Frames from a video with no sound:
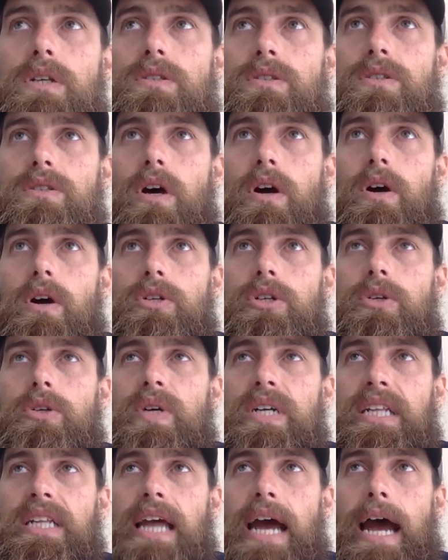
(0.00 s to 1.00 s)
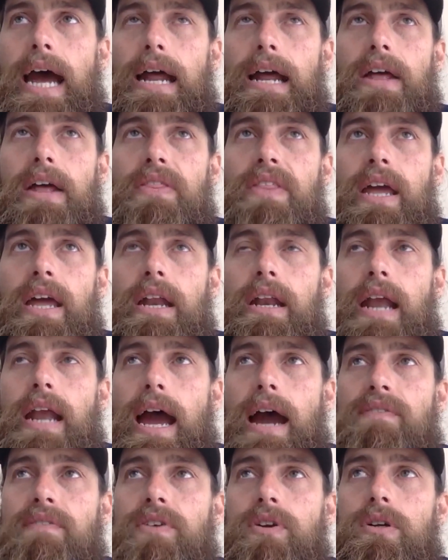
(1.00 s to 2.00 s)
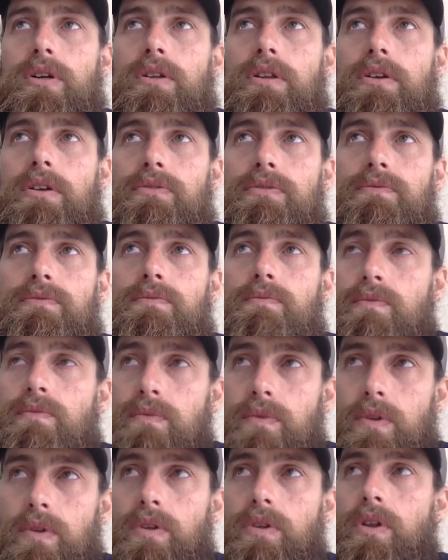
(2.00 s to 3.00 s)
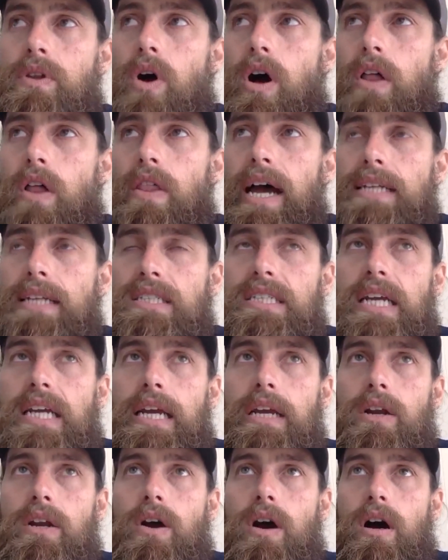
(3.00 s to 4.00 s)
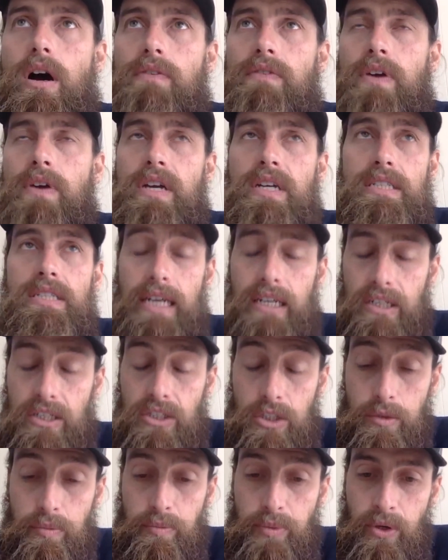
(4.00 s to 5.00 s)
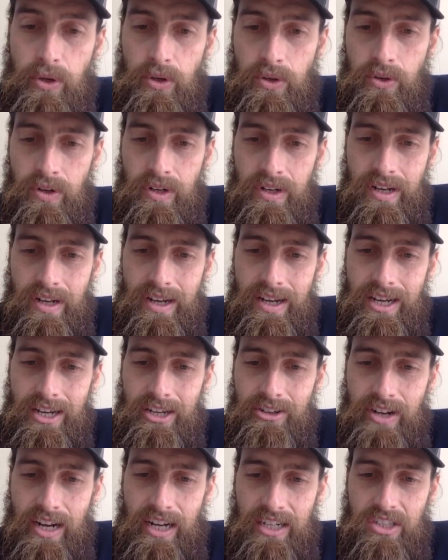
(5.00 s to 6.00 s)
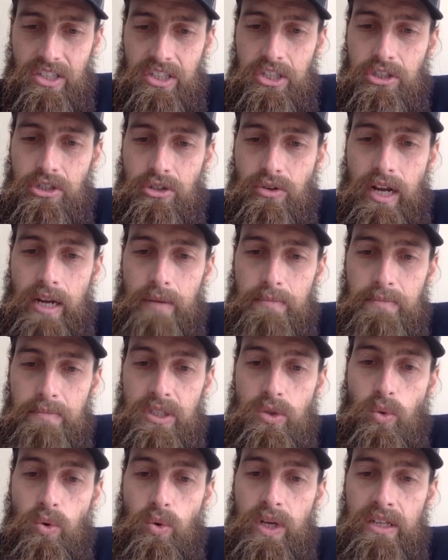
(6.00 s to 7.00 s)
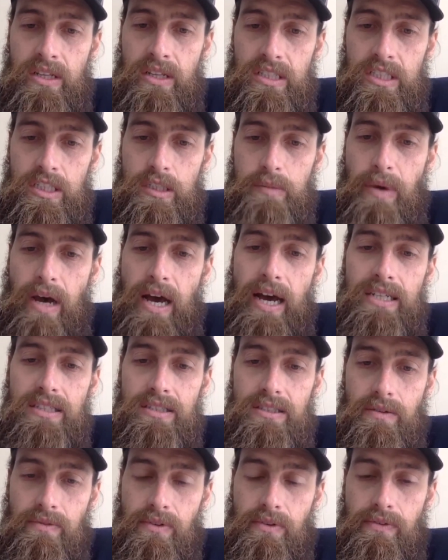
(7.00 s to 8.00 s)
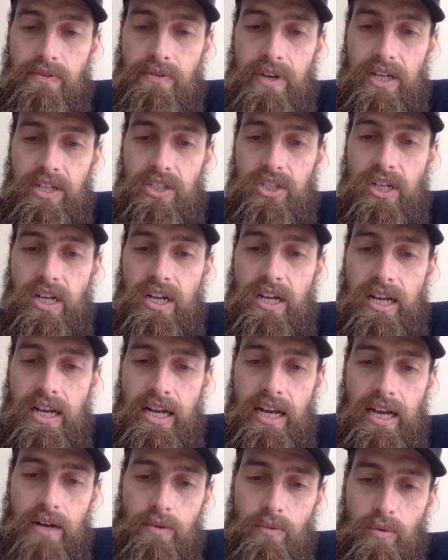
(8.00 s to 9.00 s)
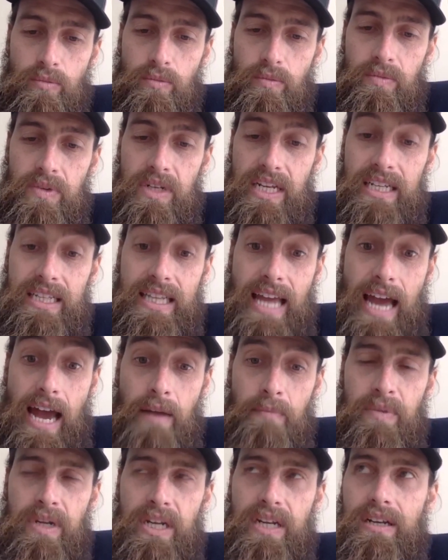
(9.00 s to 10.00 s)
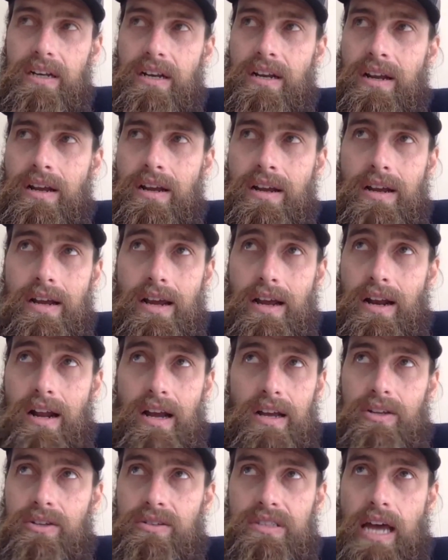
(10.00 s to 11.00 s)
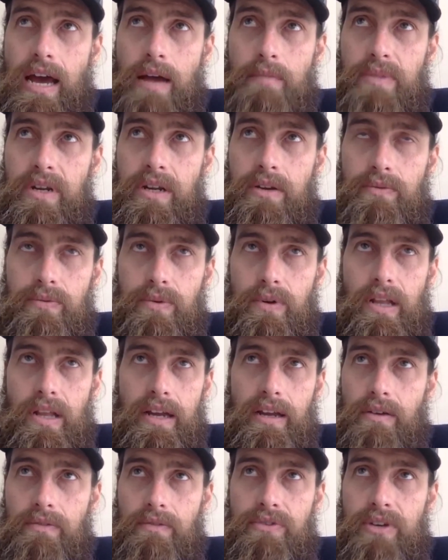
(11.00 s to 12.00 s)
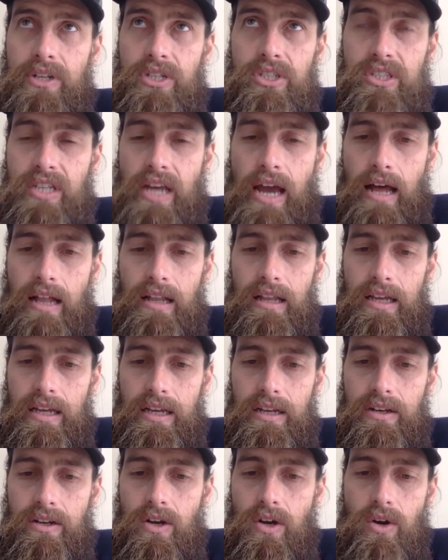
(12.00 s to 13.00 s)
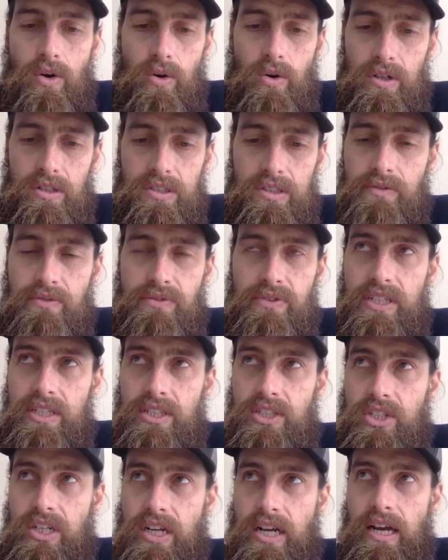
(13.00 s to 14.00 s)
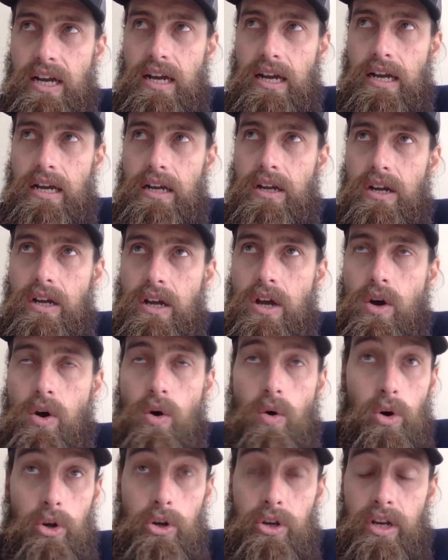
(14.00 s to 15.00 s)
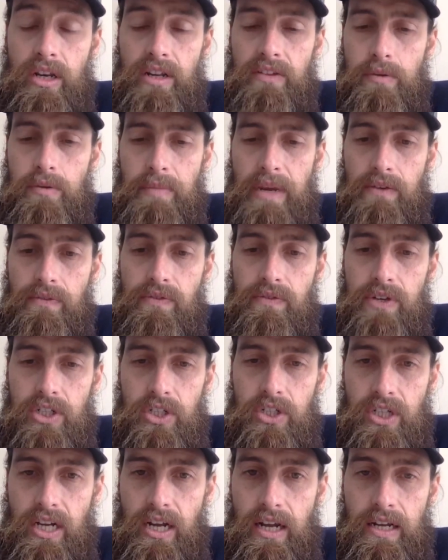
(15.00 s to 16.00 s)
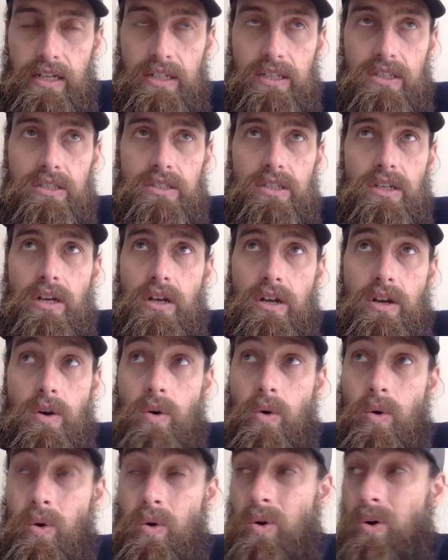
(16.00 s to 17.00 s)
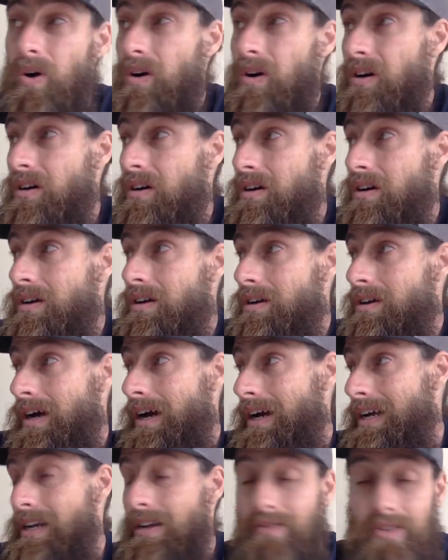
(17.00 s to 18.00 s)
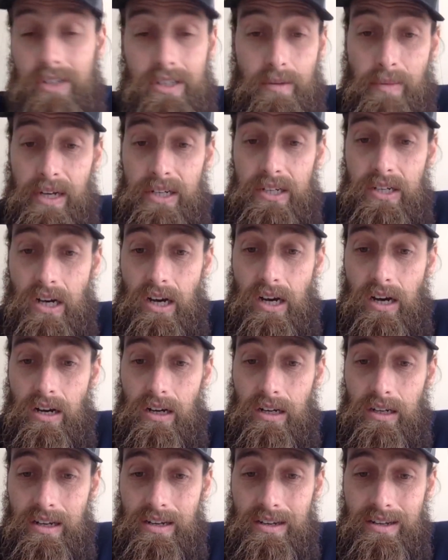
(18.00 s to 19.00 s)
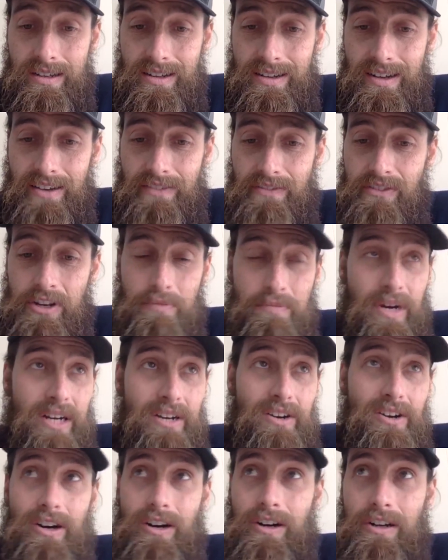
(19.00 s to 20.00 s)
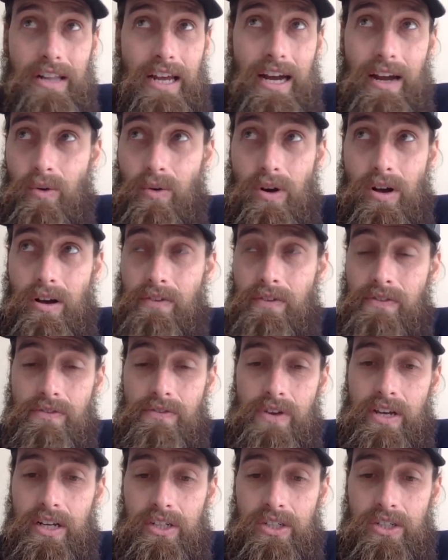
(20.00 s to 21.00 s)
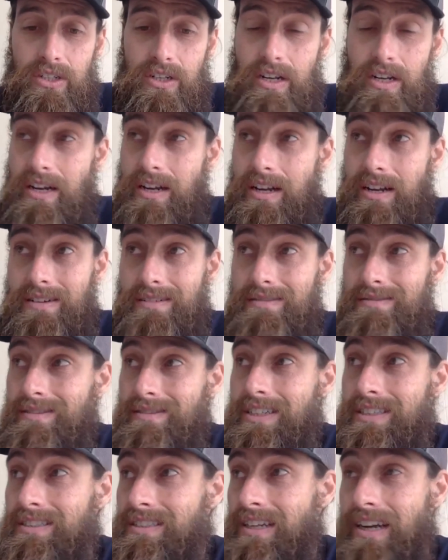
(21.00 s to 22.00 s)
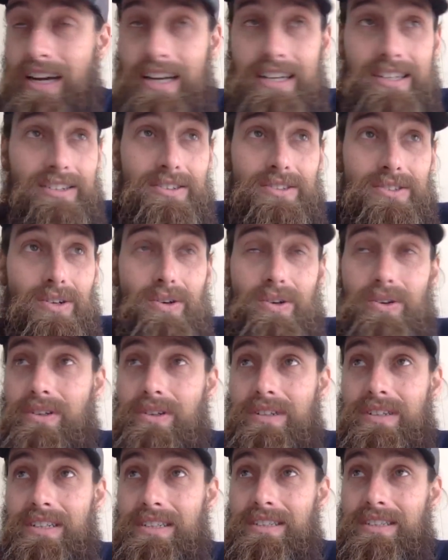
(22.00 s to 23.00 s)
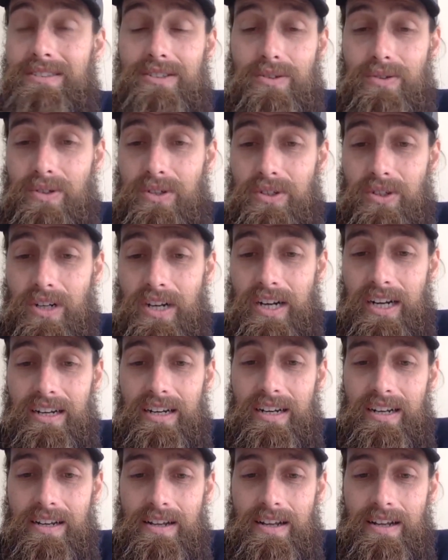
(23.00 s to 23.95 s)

So doing that, and then after all that's taken off, take a spoon and you actually scrape between the spines of the fish and get that meat. And I use that meat for like a fish salad or a ceviche, or you can even make fish cakes, or I give it to my dog. I feed my dog that raw fish, and he's 9 years old and he's doing great.